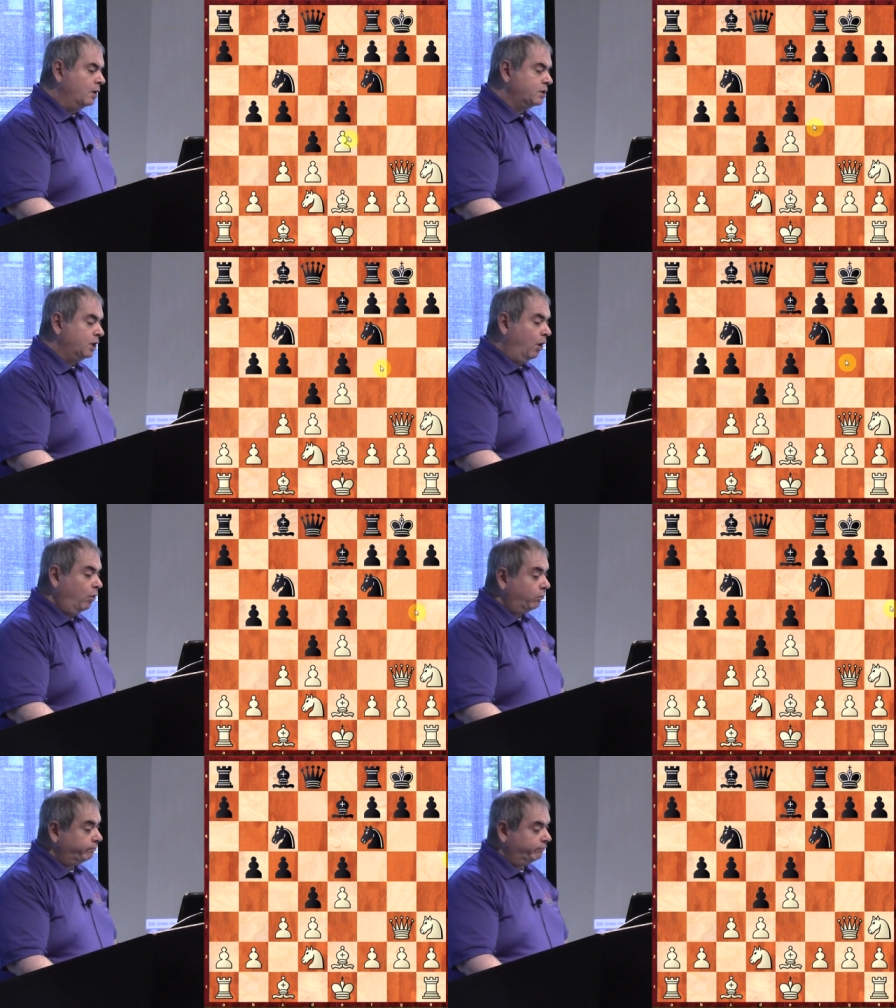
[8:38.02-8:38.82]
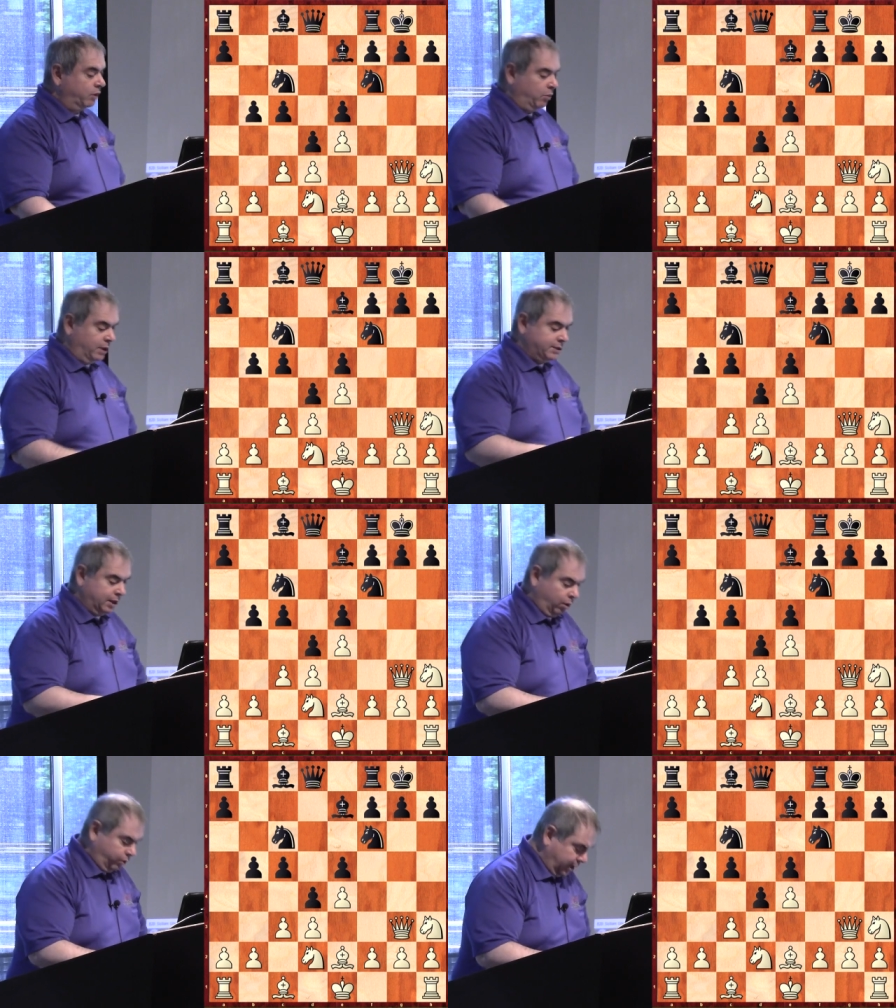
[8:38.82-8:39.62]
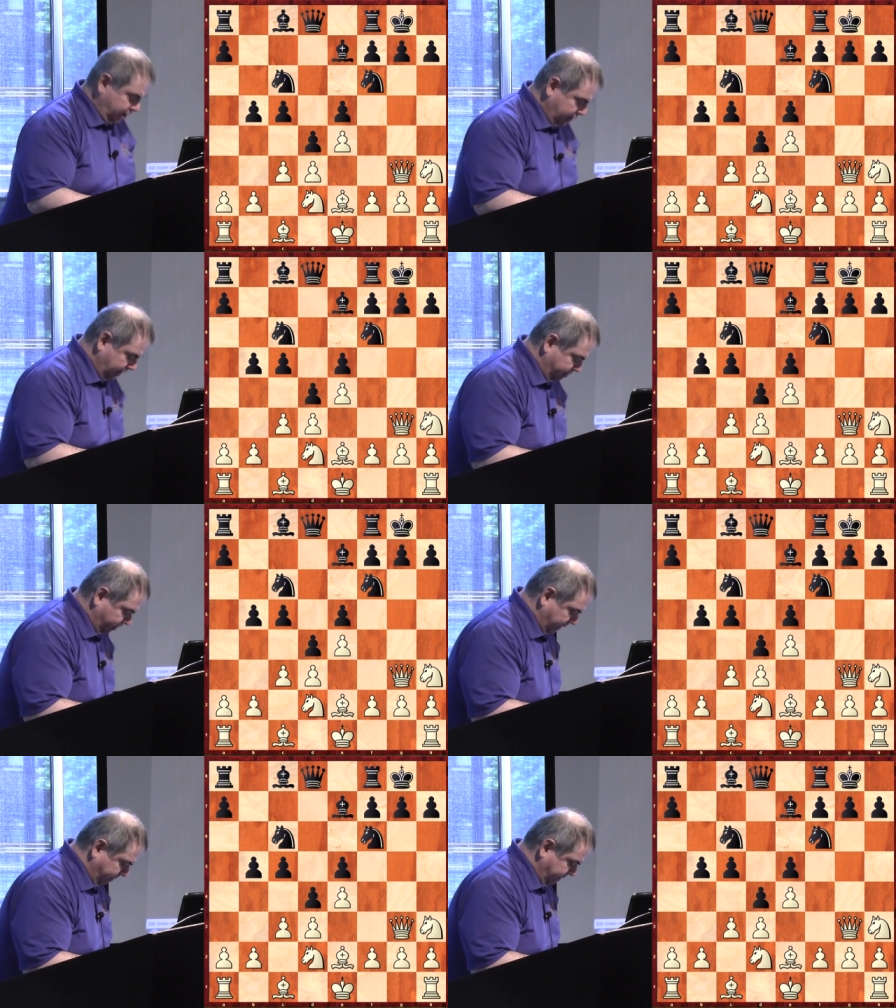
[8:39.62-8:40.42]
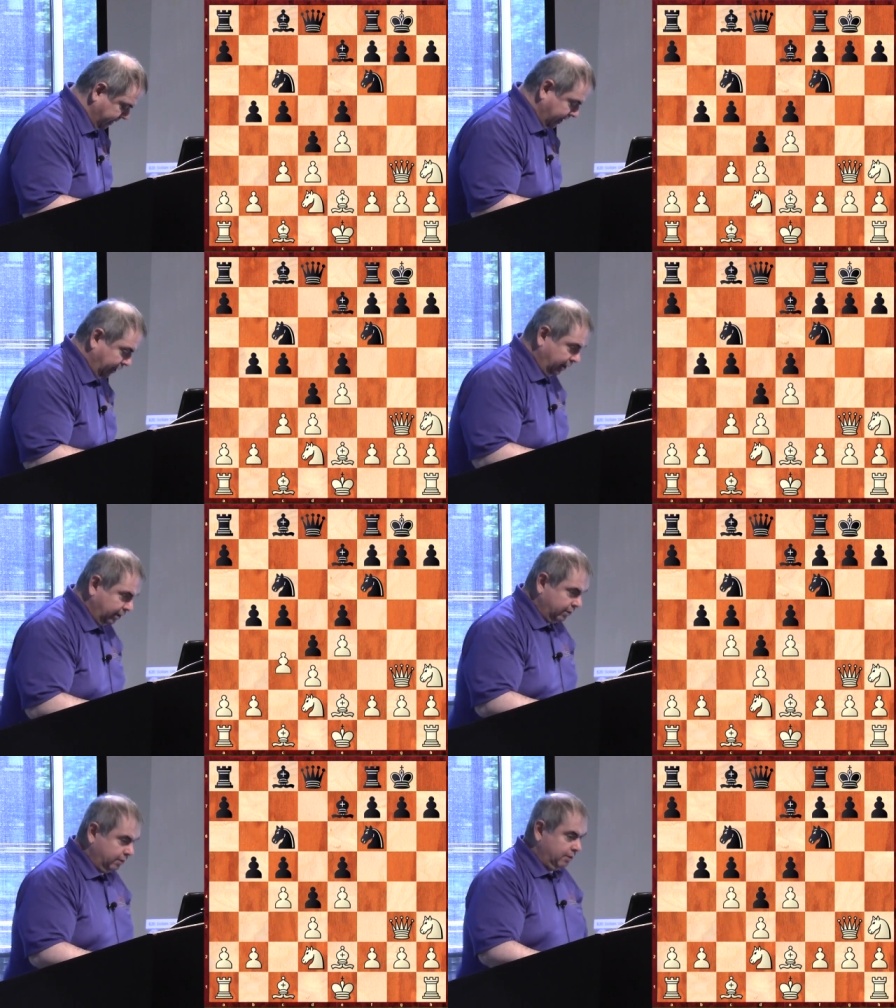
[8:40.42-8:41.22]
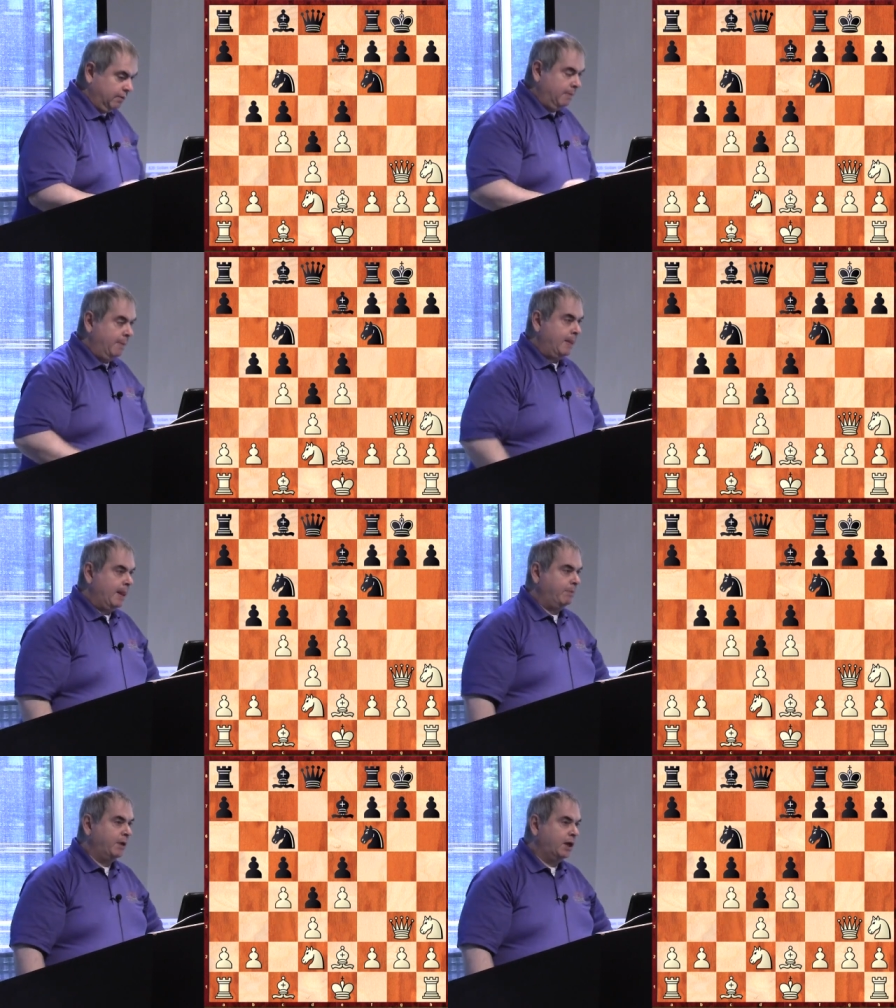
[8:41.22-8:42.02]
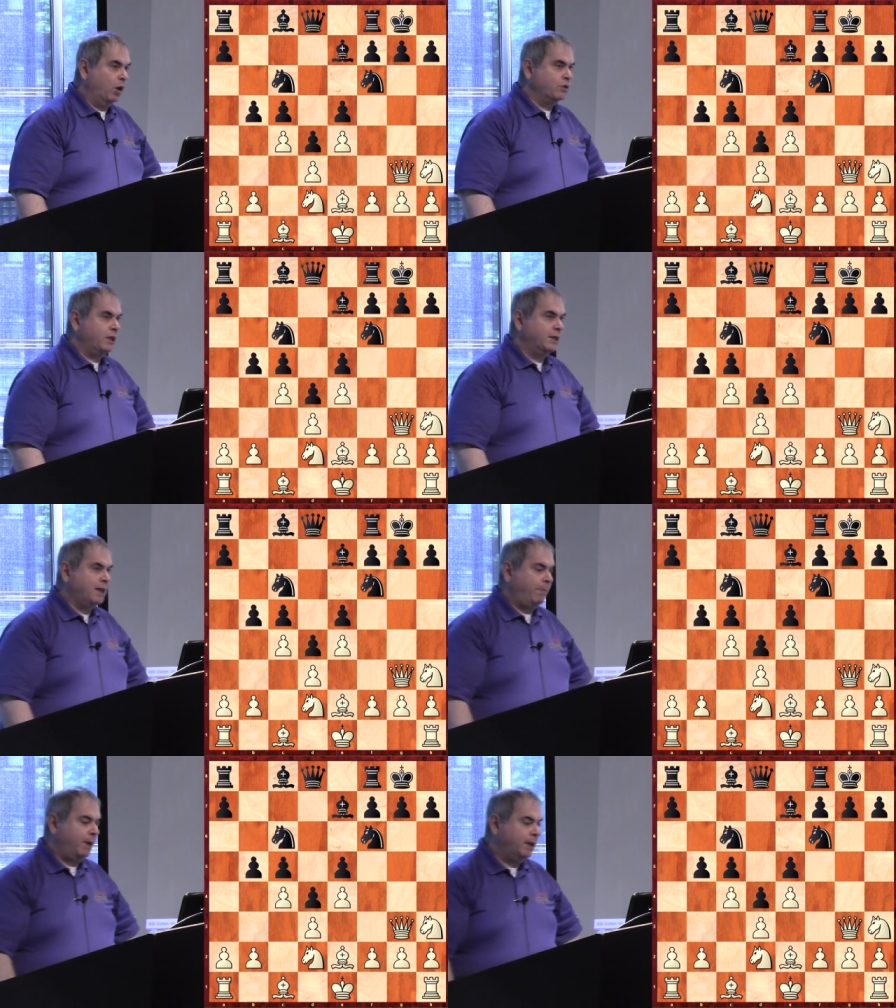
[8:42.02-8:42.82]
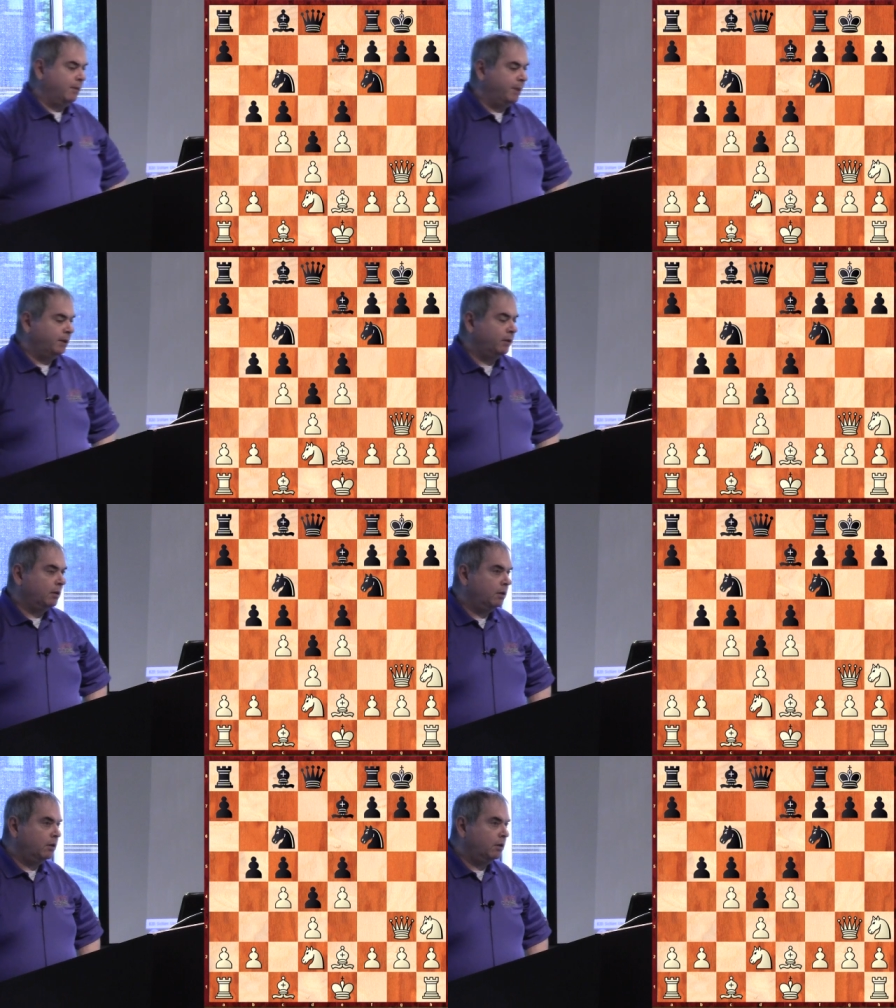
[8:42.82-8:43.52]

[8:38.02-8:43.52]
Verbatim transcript: So white said, okay, I'm not happy again. Let me close things up a little bit.